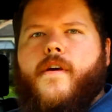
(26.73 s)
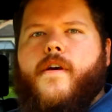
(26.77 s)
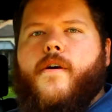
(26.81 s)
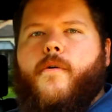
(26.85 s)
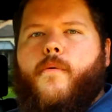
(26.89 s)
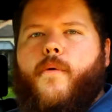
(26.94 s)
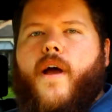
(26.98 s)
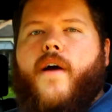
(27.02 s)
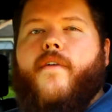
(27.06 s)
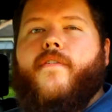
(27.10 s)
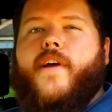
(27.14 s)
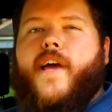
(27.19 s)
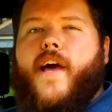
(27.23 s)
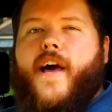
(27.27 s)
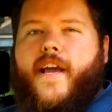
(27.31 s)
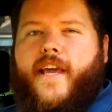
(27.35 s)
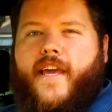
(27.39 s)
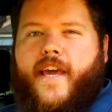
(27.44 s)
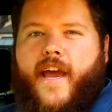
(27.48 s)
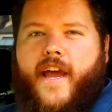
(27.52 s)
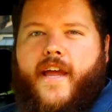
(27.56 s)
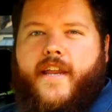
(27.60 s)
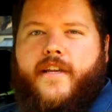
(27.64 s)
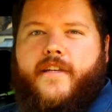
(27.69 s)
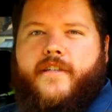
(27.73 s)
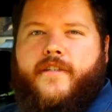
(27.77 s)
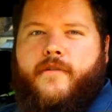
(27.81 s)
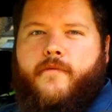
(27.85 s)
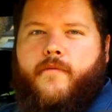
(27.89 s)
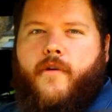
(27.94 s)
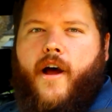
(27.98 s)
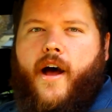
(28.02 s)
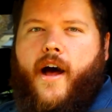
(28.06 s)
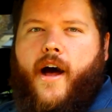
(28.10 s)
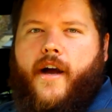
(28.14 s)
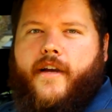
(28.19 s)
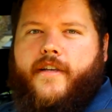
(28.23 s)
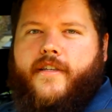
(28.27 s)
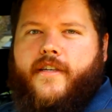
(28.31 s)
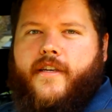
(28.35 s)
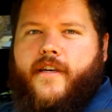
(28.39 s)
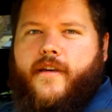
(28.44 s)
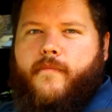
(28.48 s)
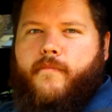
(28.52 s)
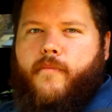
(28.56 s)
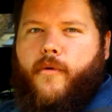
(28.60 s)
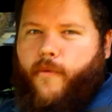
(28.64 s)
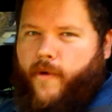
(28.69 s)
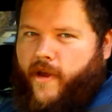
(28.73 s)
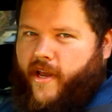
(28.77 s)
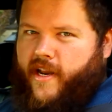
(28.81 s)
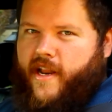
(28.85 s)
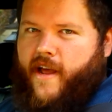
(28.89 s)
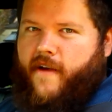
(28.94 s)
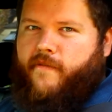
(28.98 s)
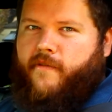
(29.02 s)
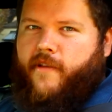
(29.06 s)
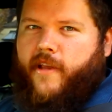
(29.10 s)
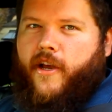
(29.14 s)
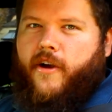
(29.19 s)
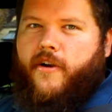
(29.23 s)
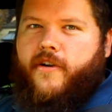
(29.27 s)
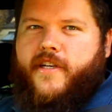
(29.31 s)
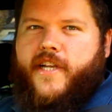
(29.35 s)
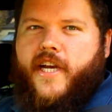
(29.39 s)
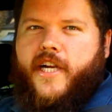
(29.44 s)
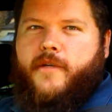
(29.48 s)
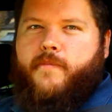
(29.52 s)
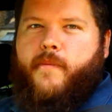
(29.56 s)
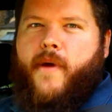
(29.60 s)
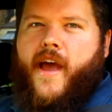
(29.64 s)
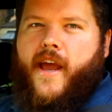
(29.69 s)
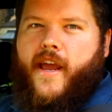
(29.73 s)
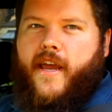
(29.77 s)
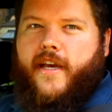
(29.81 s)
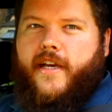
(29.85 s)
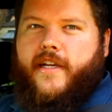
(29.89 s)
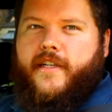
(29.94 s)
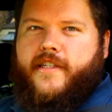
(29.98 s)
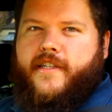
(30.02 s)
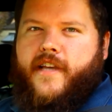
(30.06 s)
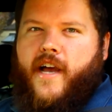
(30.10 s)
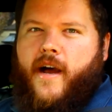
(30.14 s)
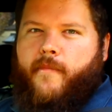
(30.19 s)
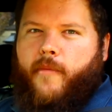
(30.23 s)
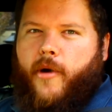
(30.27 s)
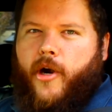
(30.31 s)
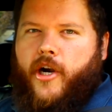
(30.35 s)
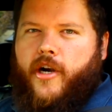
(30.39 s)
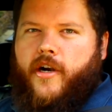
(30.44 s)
We haven't got canyons and rocks, but we can definitely go ditch banging in summer.